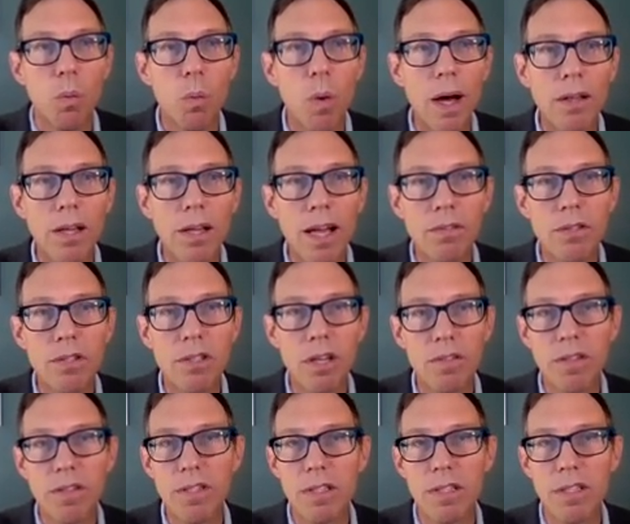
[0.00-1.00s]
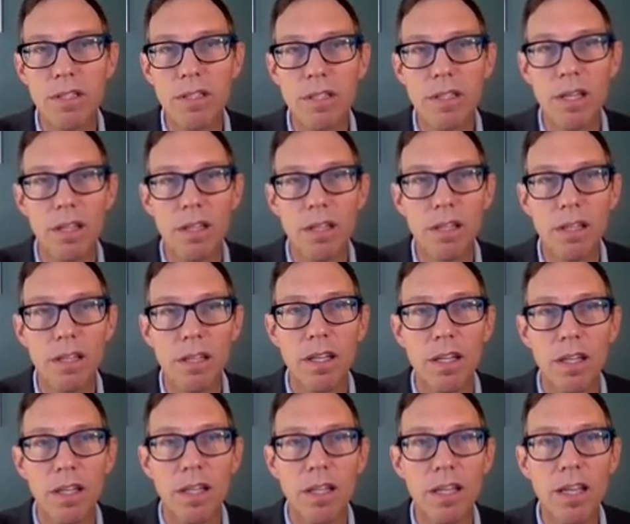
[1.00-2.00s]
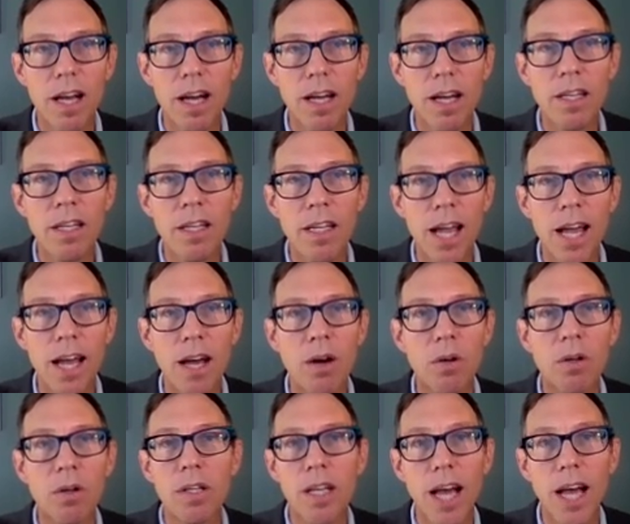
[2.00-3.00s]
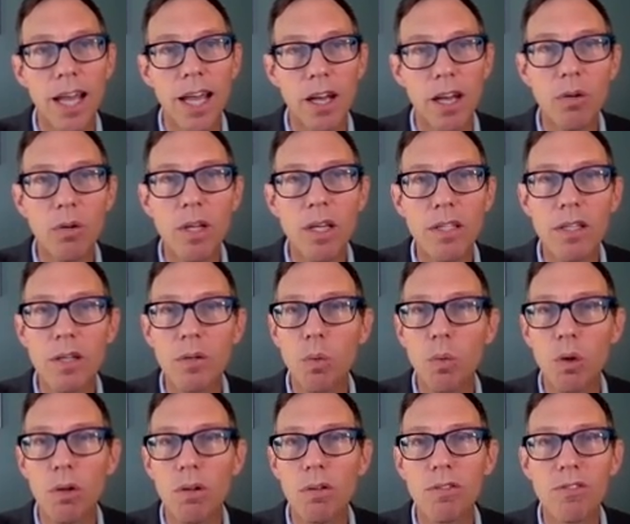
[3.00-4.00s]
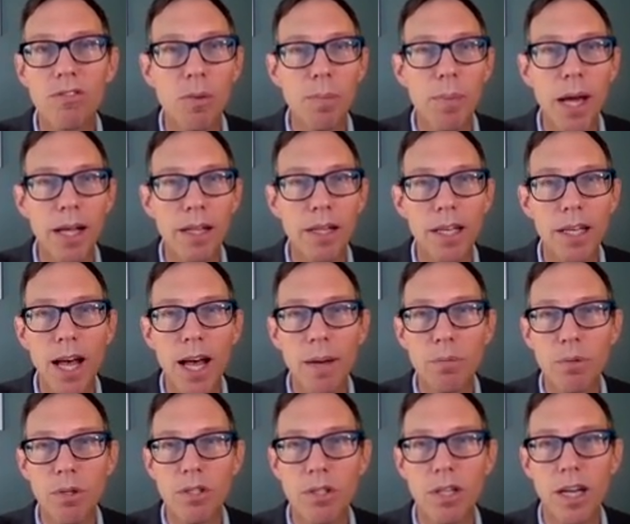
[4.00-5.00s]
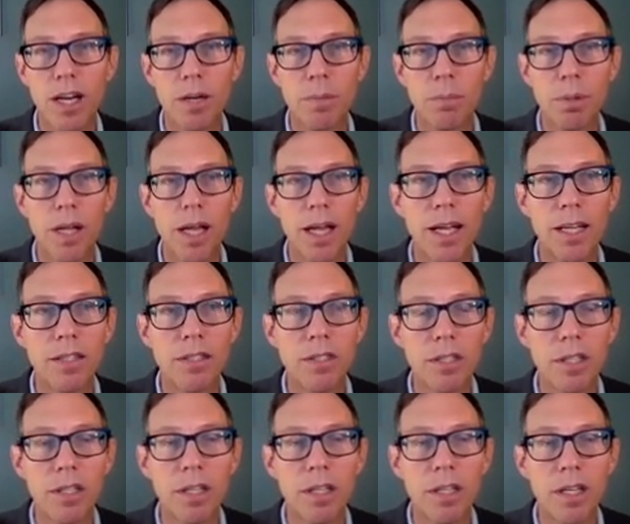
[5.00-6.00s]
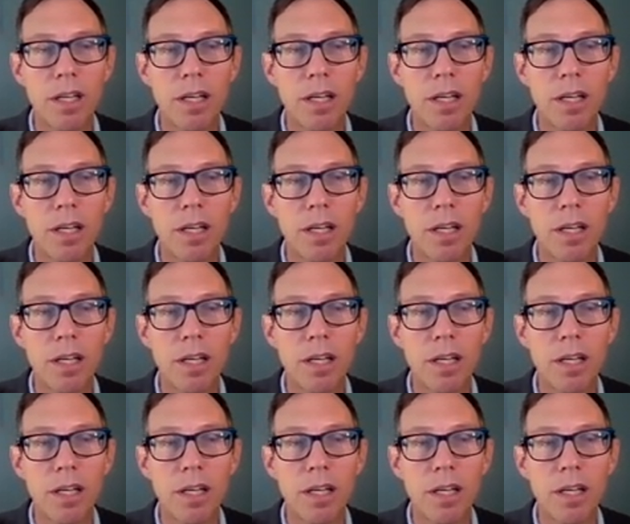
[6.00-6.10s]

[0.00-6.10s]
Wildlife services gun down coyotes and wolves from helicopters and airplanes,